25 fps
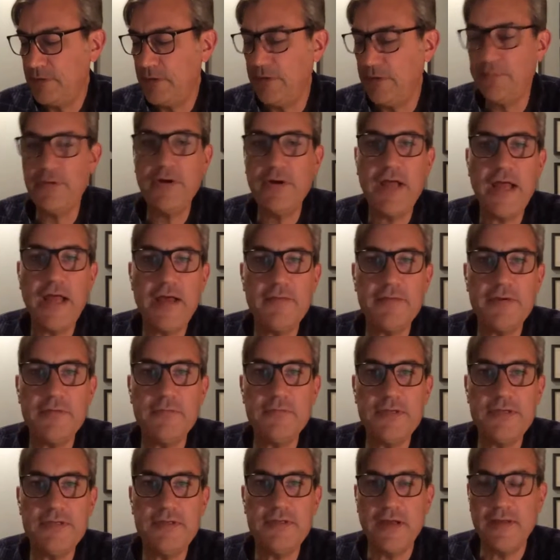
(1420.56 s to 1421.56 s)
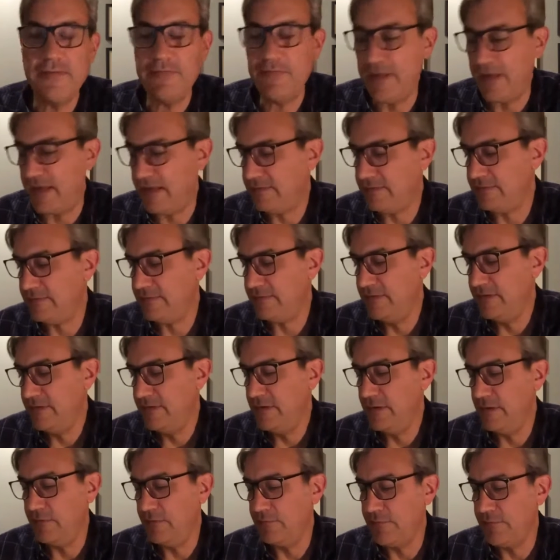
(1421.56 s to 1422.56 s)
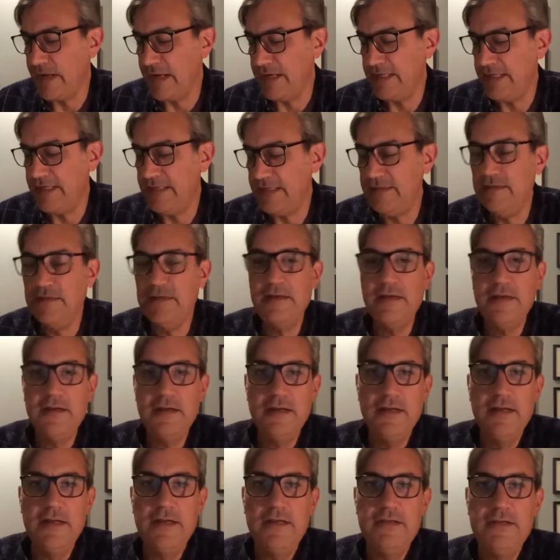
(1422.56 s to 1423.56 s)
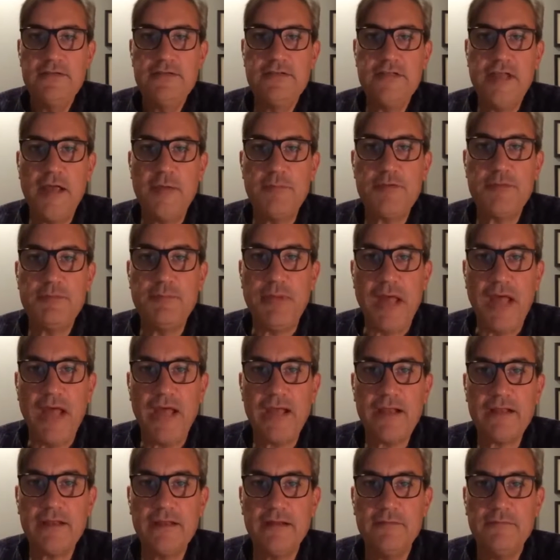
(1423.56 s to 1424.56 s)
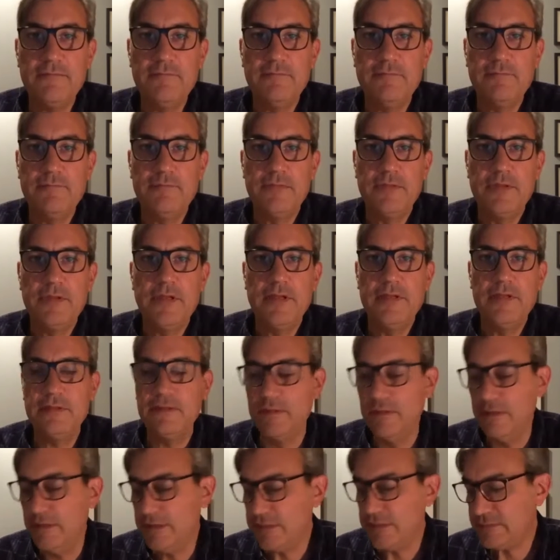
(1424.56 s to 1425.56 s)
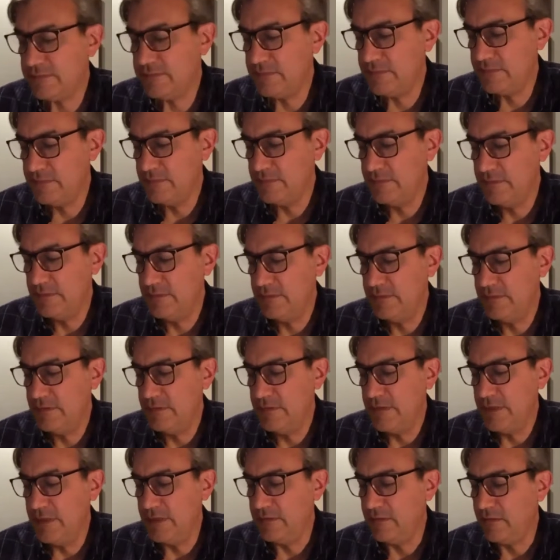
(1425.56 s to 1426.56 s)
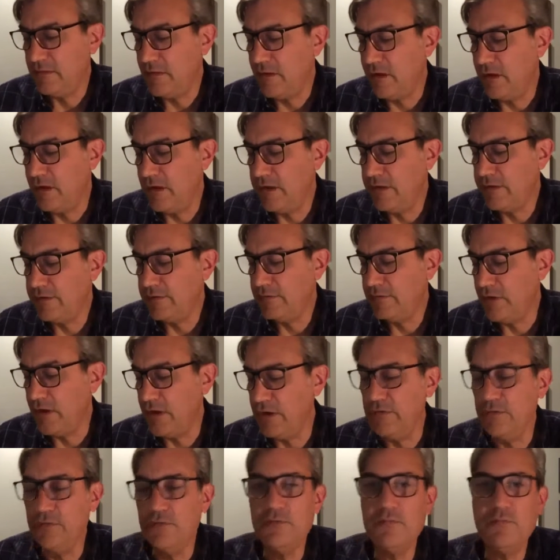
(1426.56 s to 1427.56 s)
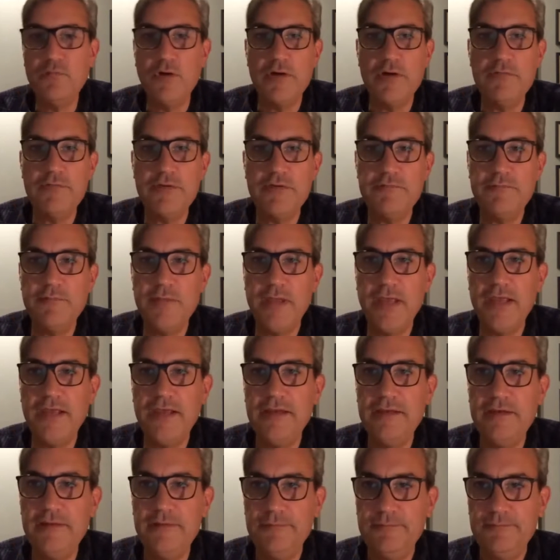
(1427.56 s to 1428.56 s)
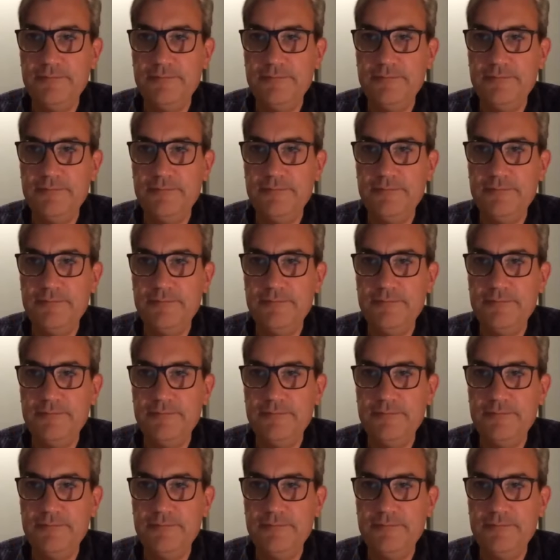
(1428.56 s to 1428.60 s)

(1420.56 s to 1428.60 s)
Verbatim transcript: Although, haven't we done that already? Stepped back and looked and long known what we've made?